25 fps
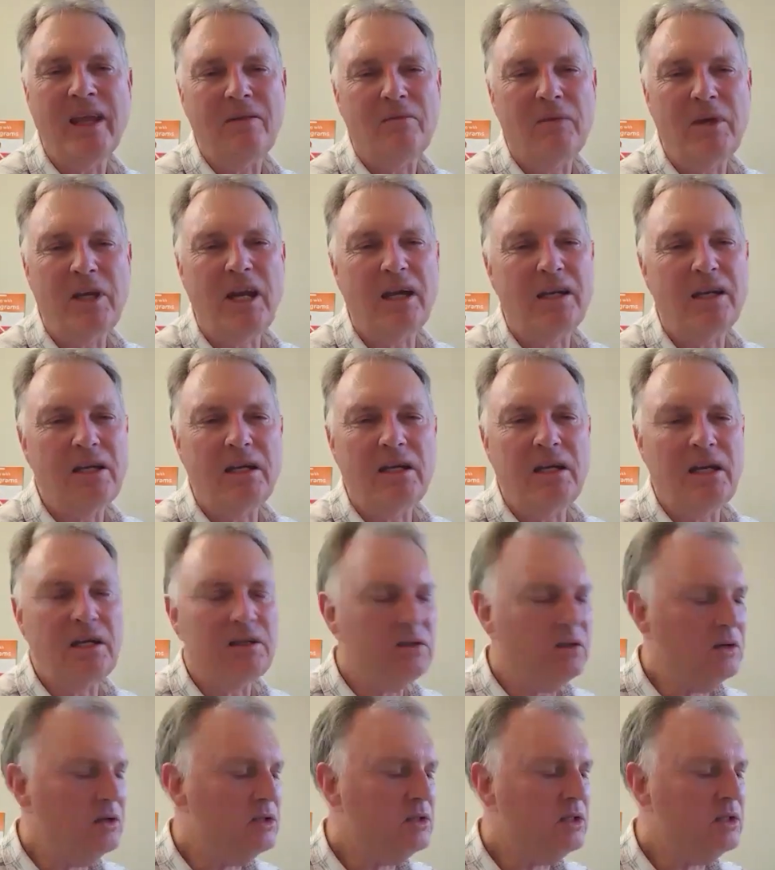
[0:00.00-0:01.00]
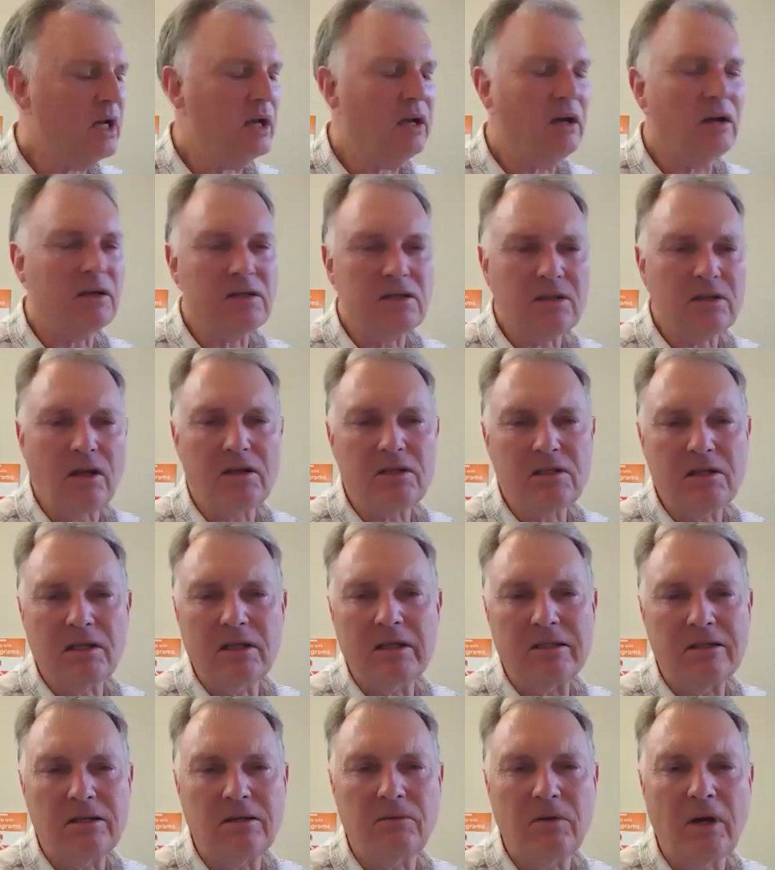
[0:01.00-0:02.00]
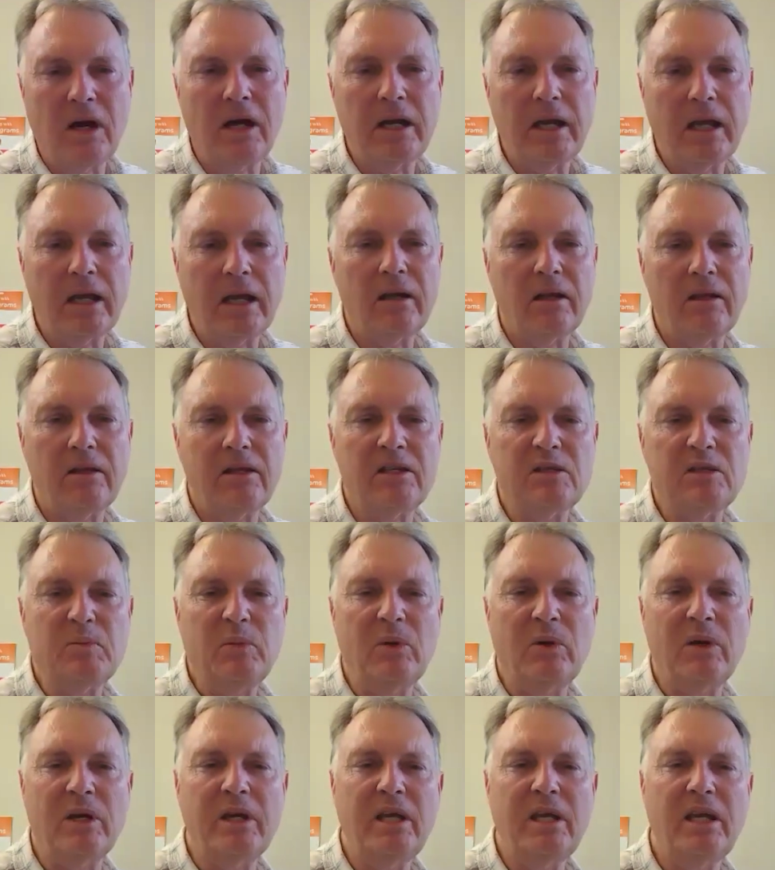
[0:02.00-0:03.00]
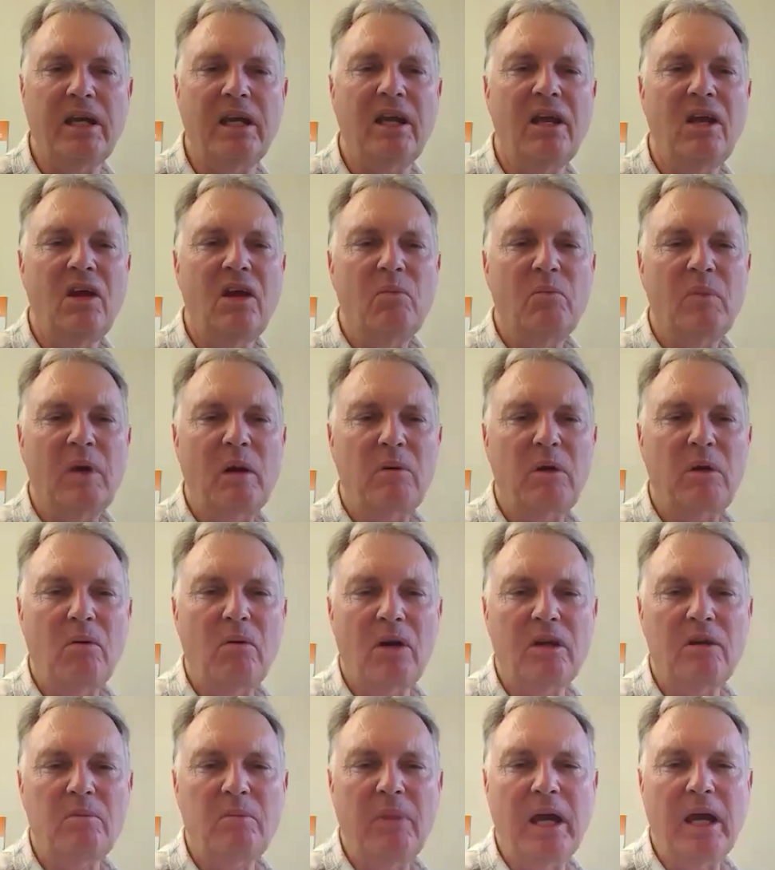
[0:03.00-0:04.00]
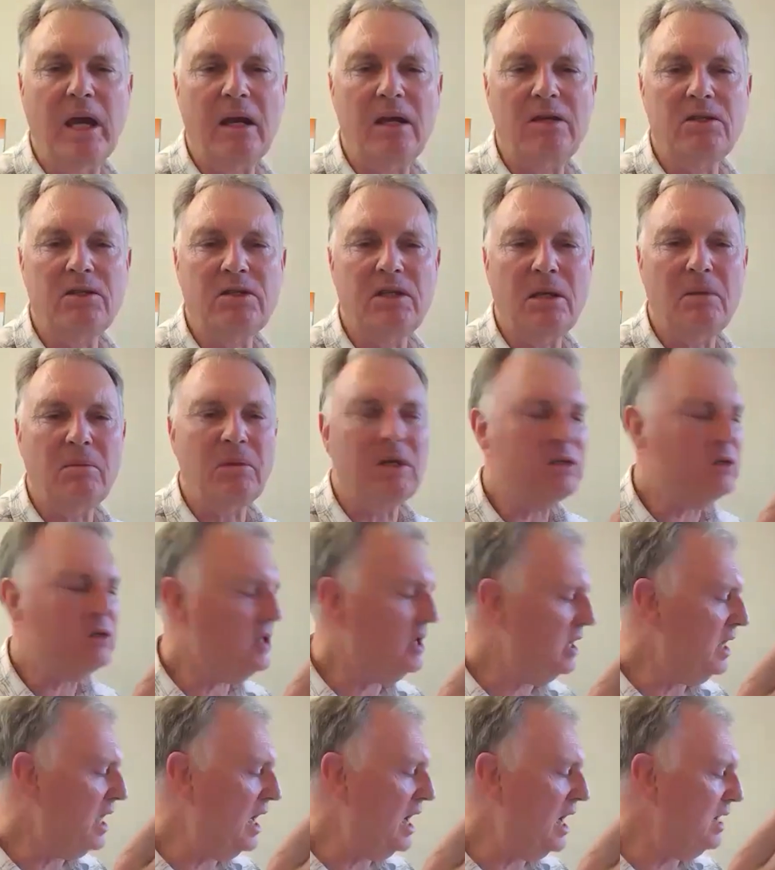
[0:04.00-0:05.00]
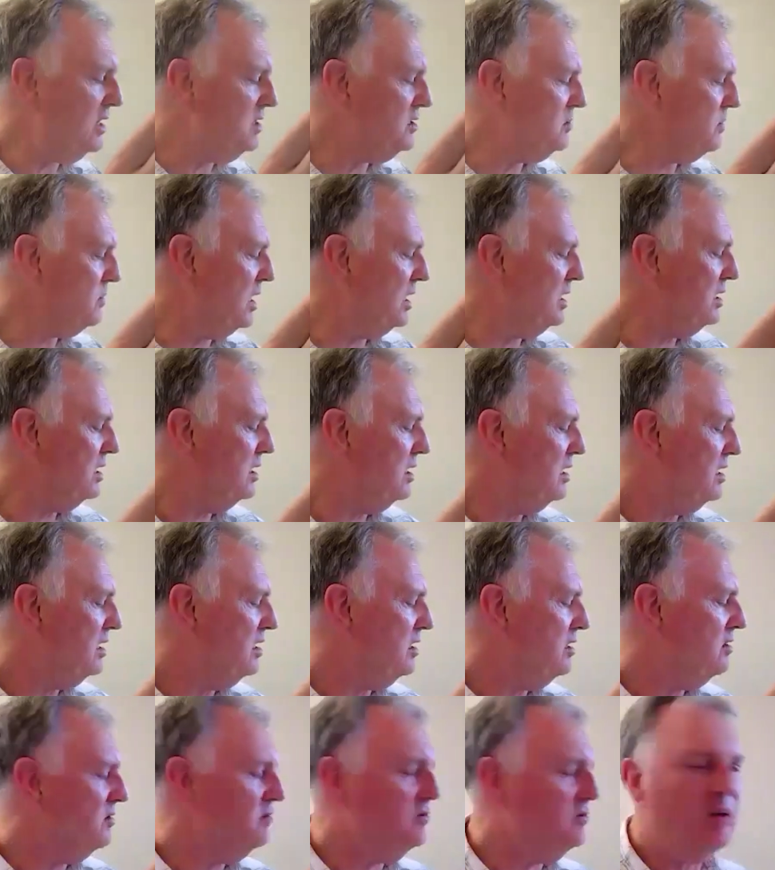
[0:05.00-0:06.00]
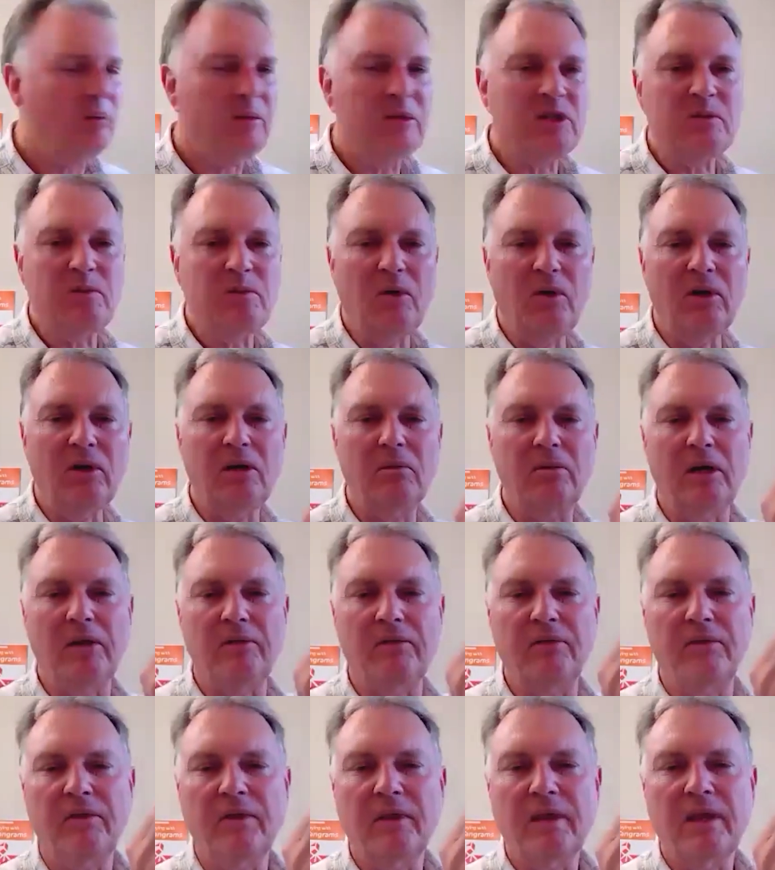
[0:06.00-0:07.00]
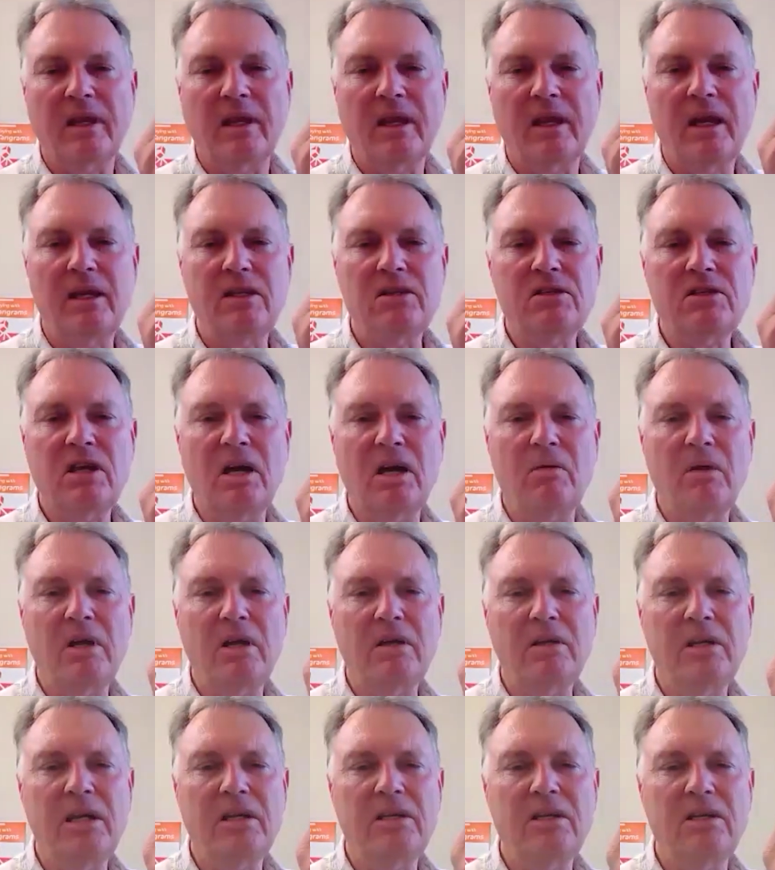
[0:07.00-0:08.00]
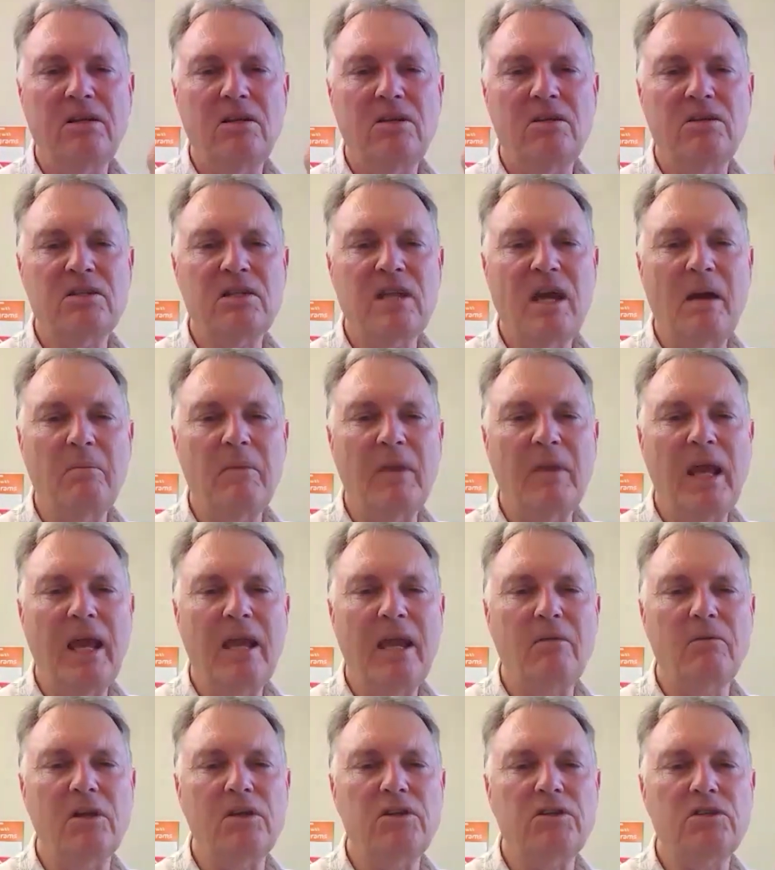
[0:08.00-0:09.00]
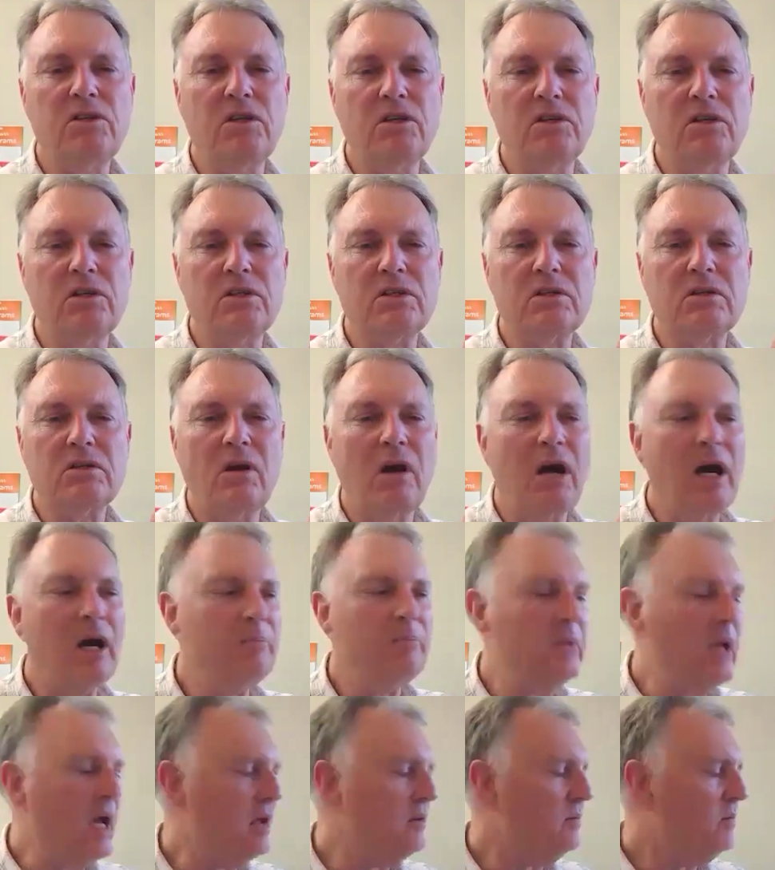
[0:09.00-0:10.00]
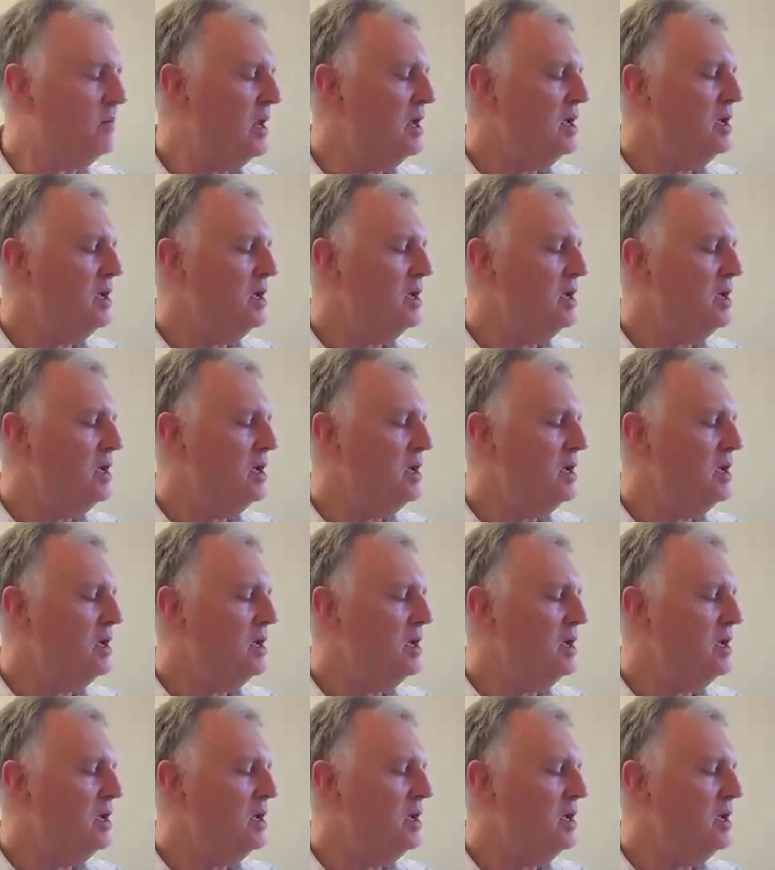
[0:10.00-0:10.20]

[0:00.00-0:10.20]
We don't need to necessarily say isosceles or right angle at this point here, but we want to be able to distinguish the large one from a smaller one. And so we'll need to use some language to describe that.